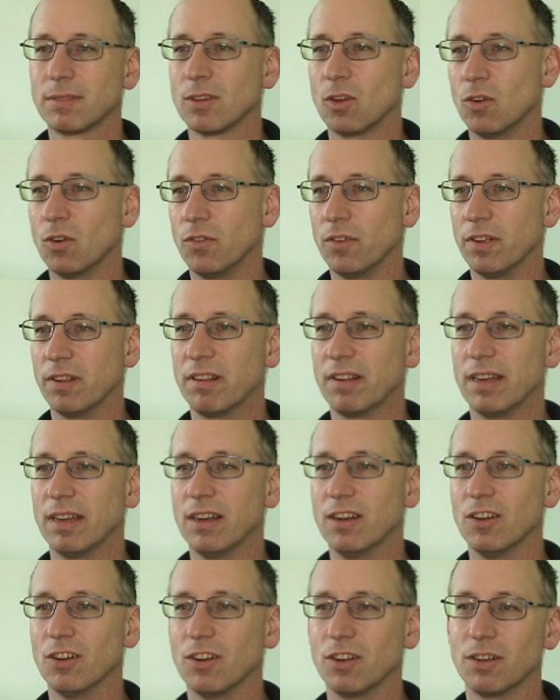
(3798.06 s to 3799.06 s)
Obviously,
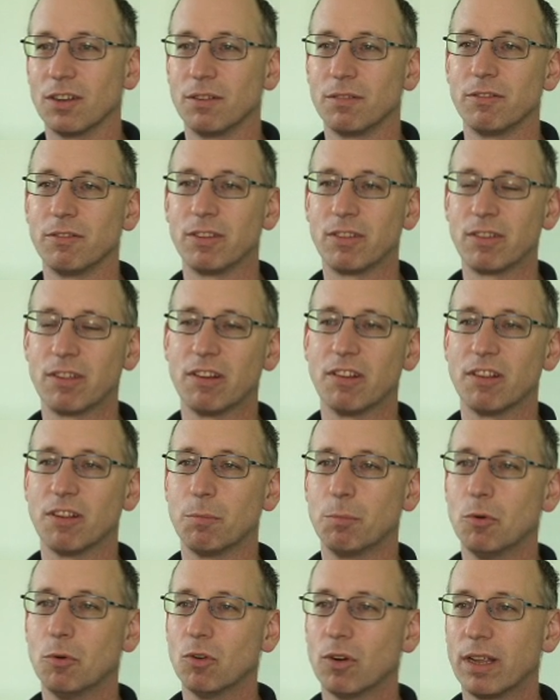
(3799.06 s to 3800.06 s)
look, returns a
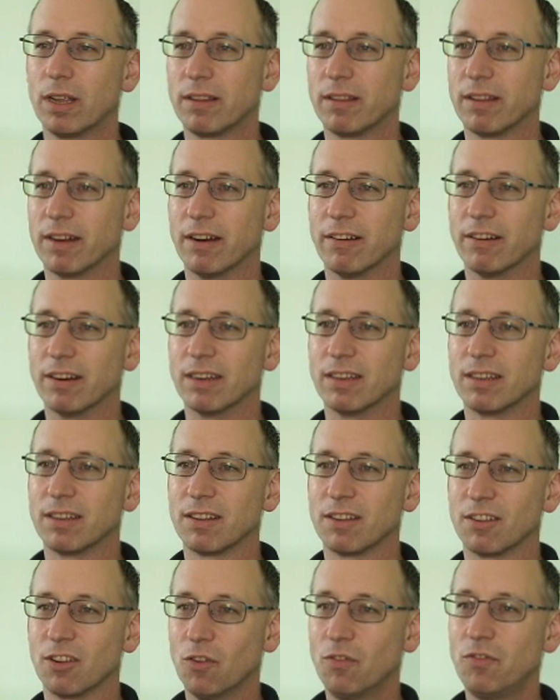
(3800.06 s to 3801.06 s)
ball and an error.
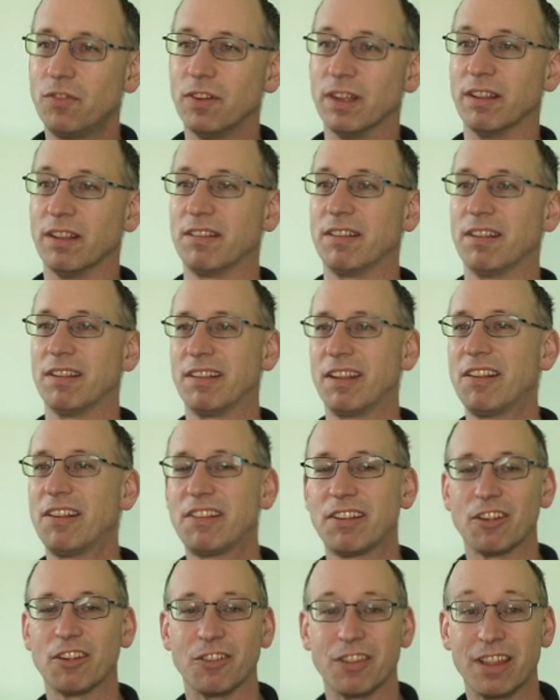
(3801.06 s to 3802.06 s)
It's obvious, it says
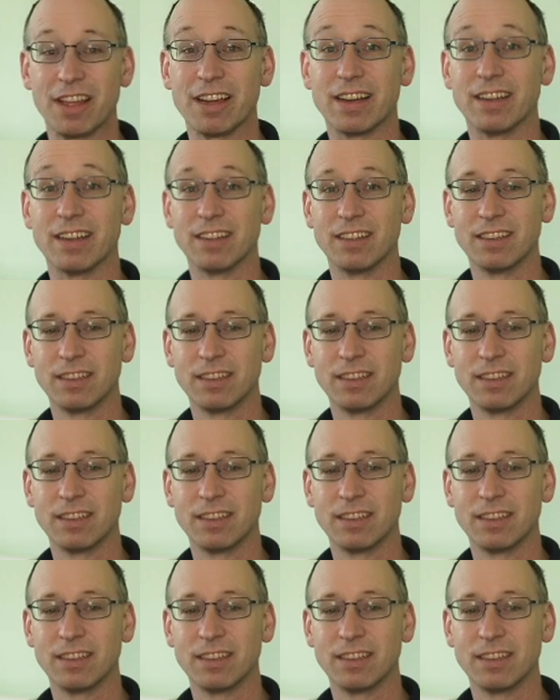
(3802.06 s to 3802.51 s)
so there.